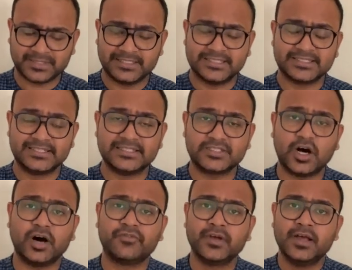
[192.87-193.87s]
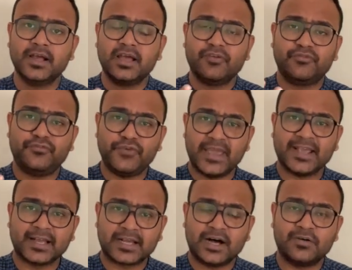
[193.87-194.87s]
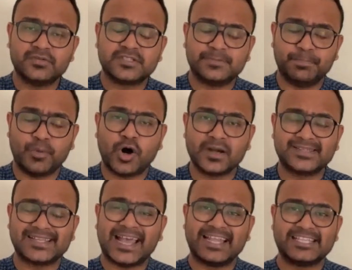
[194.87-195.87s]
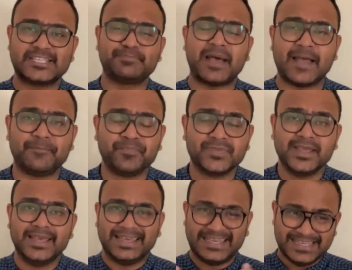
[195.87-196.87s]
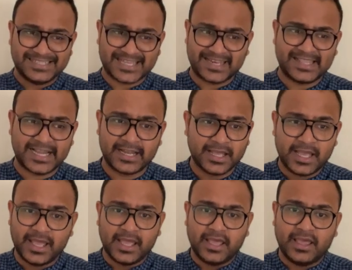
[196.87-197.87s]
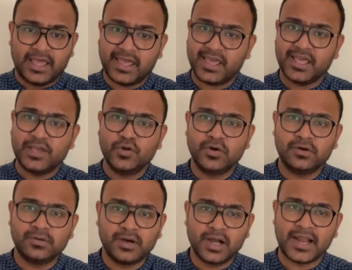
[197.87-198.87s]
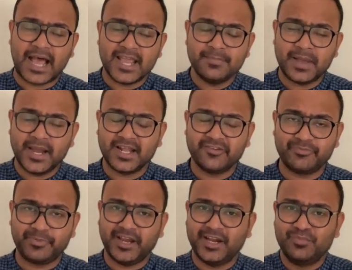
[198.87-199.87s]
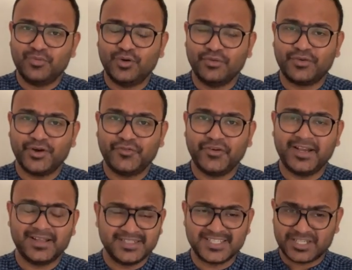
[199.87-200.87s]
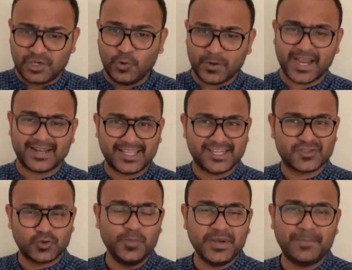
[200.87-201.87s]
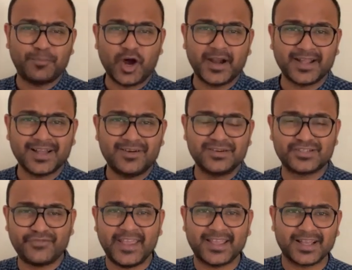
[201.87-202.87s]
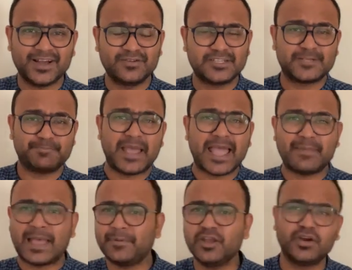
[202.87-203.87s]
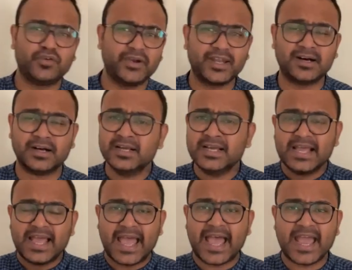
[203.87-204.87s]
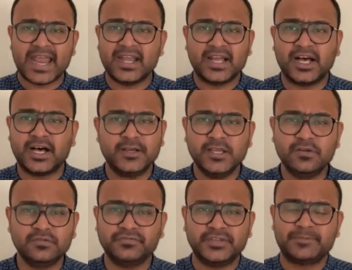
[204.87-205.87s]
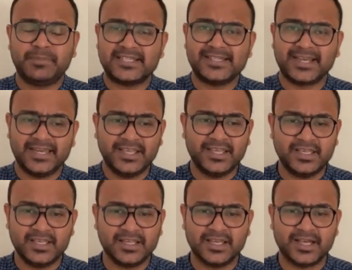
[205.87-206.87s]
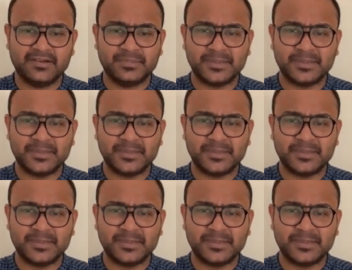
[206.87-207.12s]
concerns of fake accounts, bots, and spam. He said that, hey, you know what? I might have paid more for Twitter. Just look at, there are so many bot accounts, fake accounts, spam happening on Twitter. And, you know, which basically